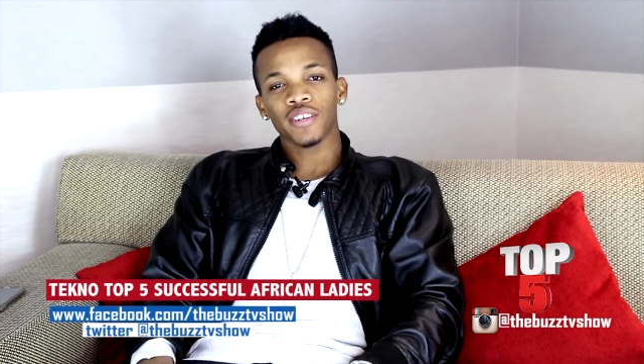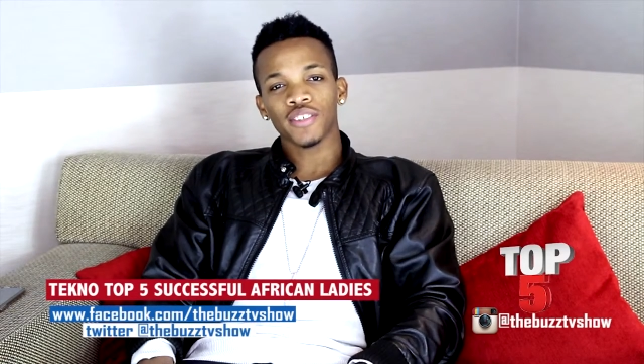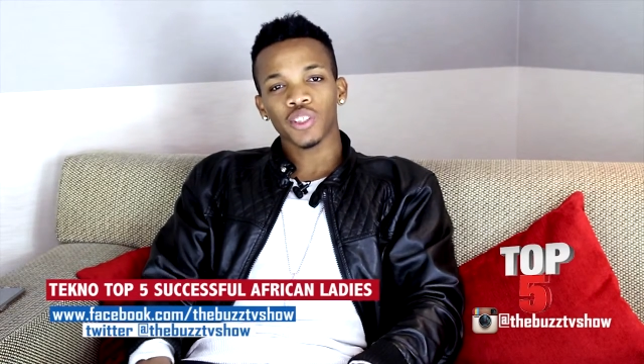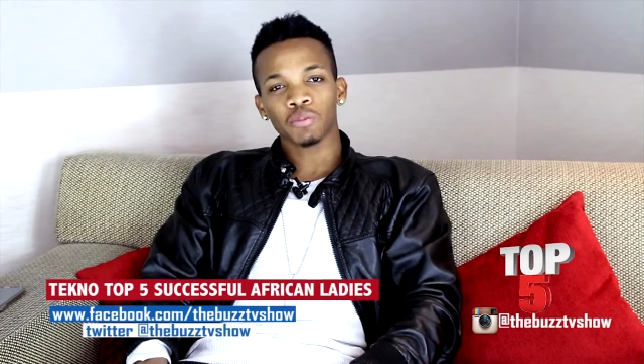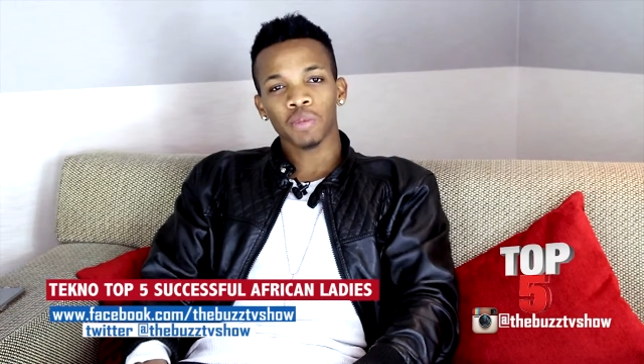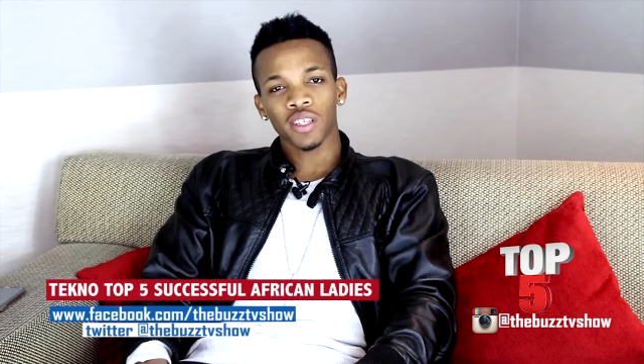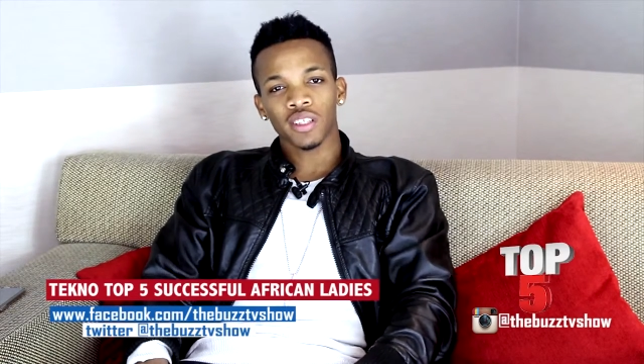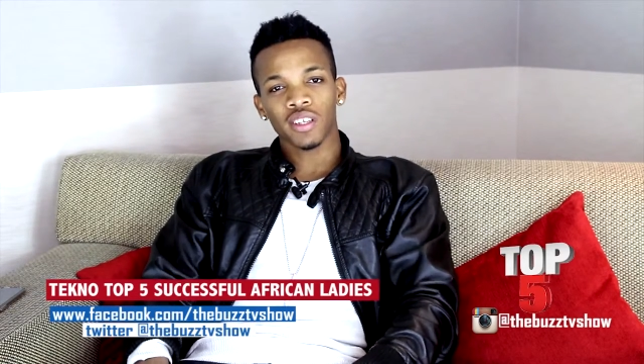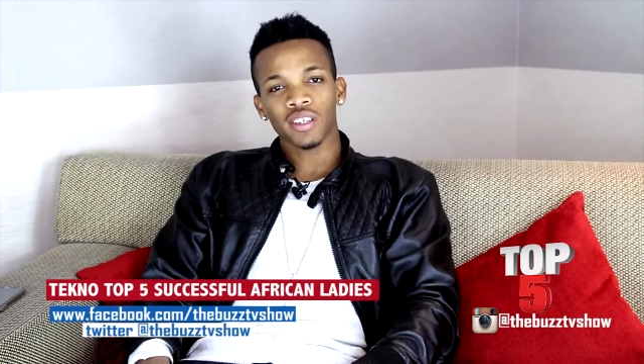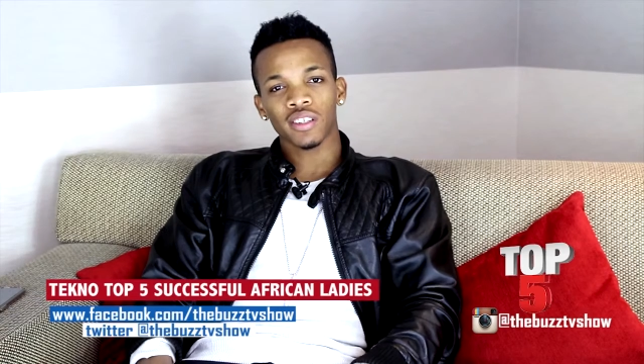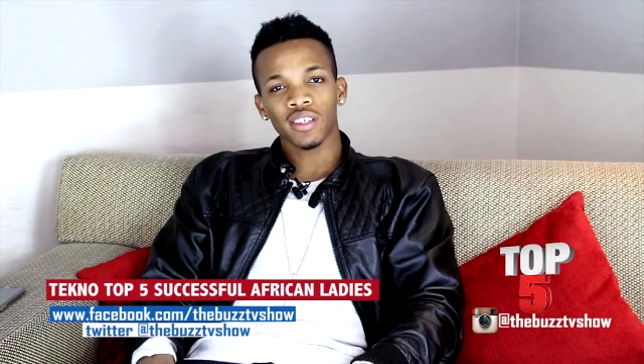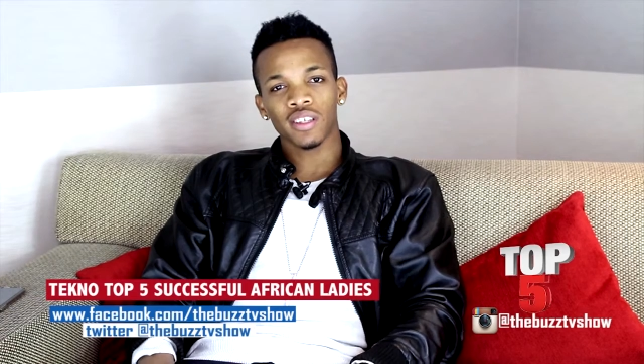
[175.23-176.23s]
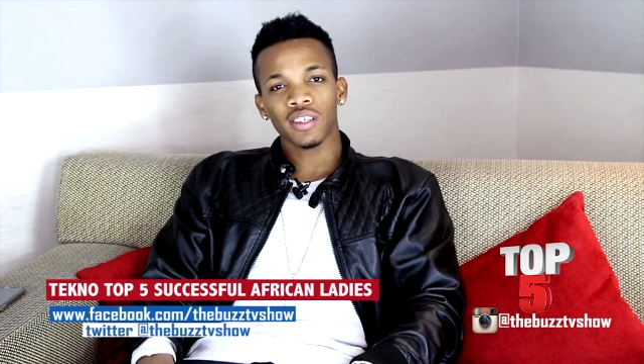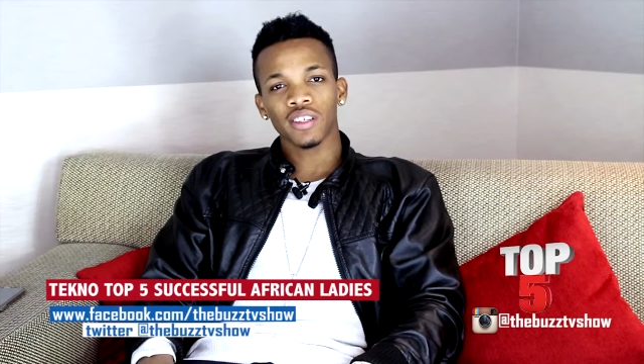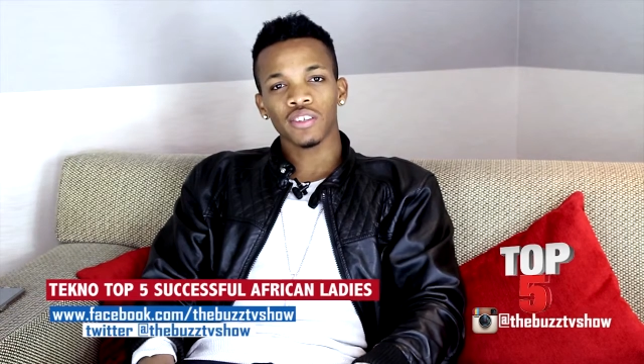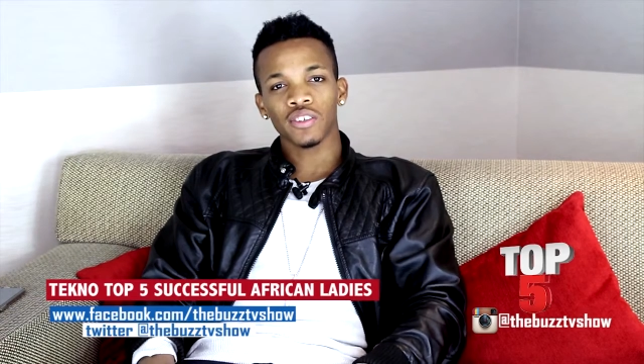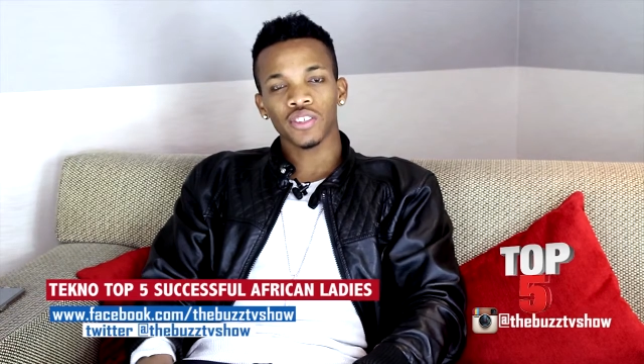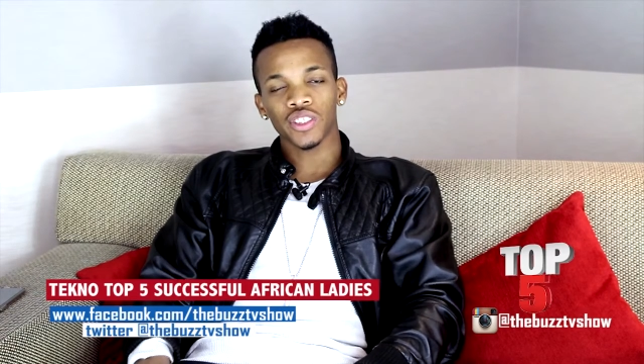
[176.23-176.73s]
I respect, and I think,
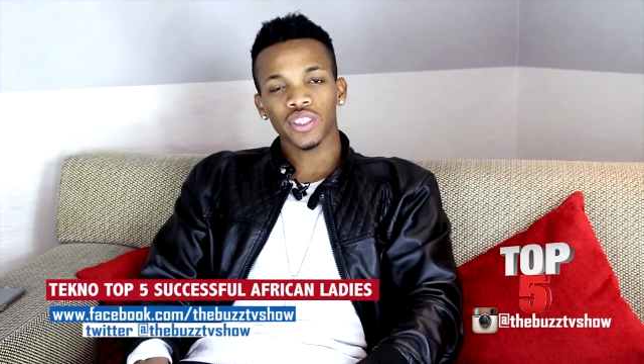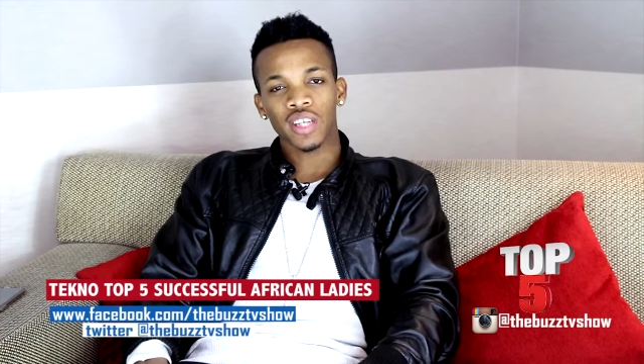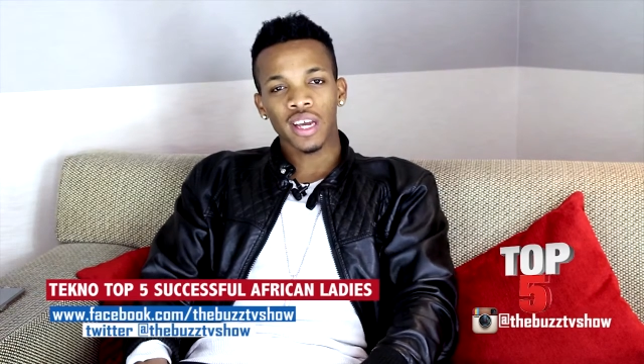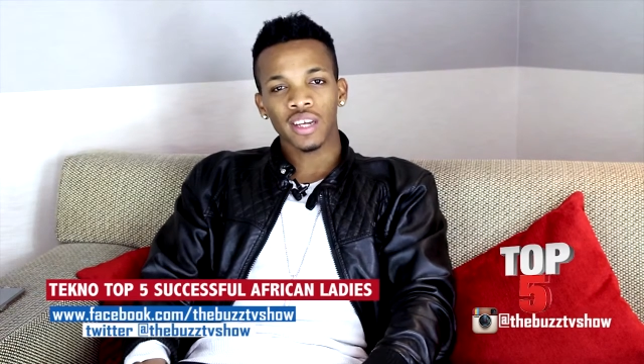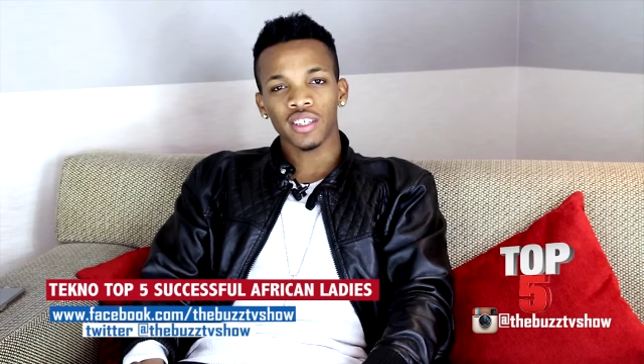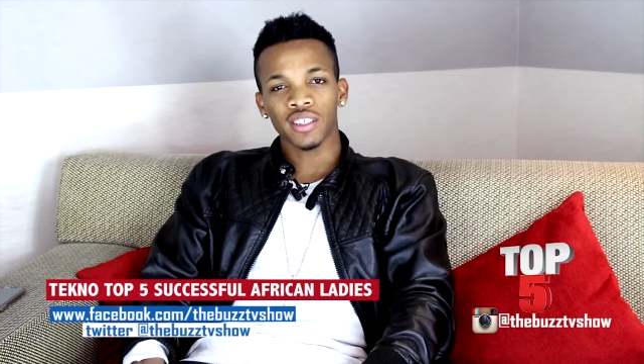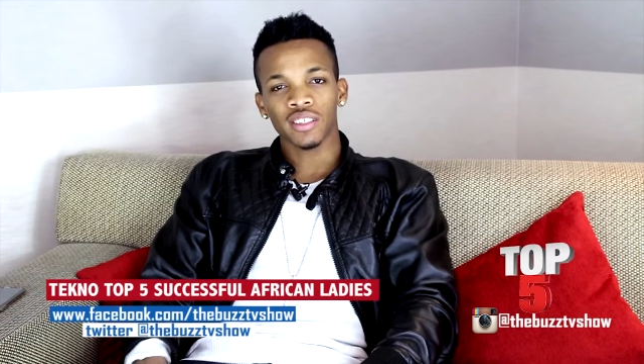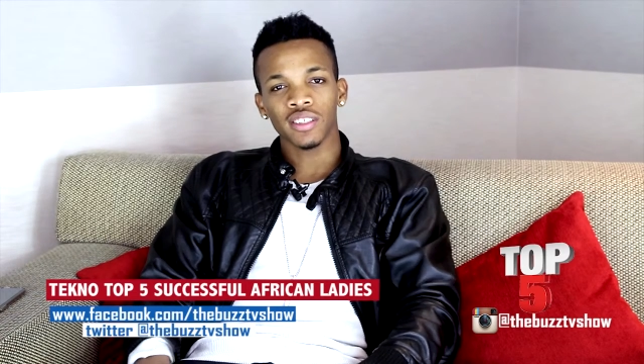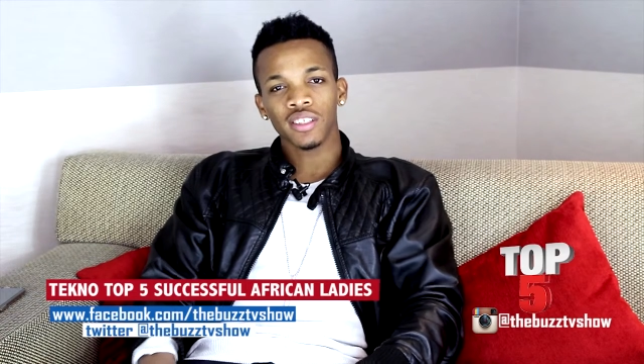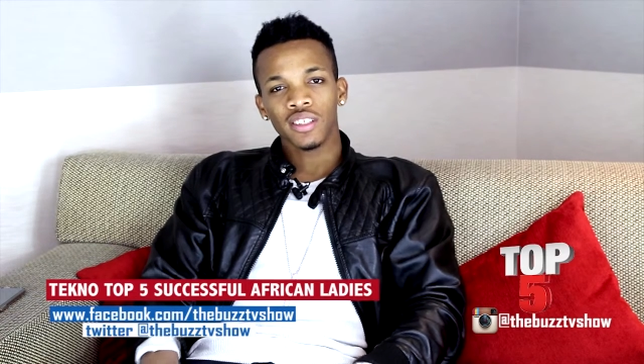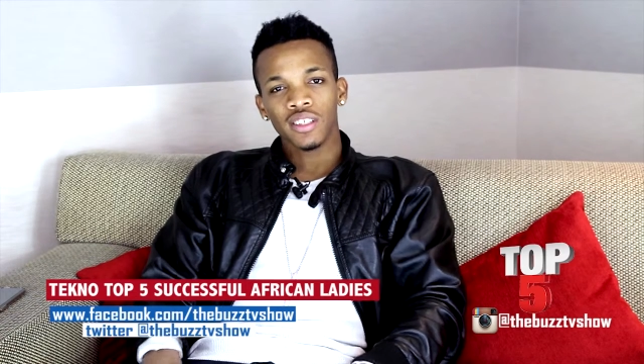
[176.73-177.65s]
you know, she's an icon.